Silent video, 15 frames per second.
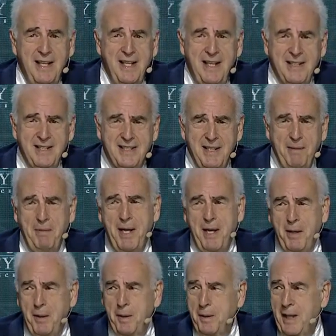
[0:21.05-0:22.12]
and
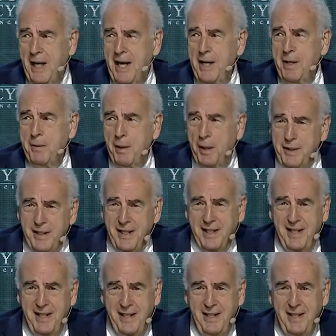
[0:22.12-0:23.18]
somehow
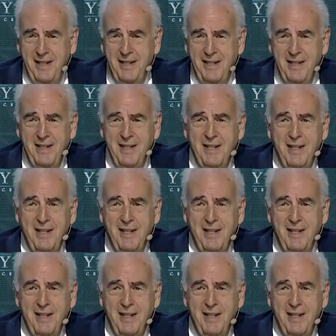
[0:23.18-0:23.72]
ironically,